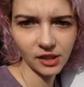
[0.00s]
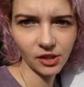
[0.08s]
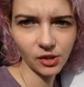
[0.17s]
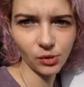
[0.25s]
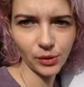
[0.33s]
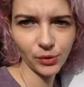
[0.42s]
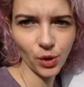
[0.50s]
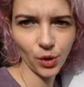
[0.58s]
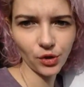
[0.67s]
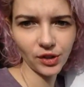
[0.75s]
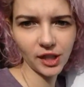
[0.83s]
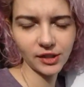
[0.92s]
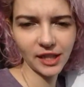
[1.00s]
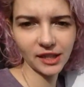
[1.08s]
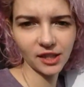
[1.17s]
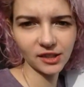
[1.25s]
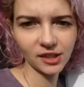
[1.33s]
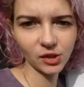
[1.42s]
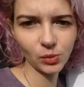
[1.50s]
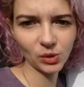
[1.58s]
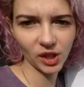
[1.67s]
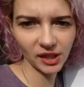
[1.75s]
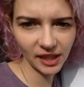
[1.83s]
Cool. We've got 3 correct answers. Well done,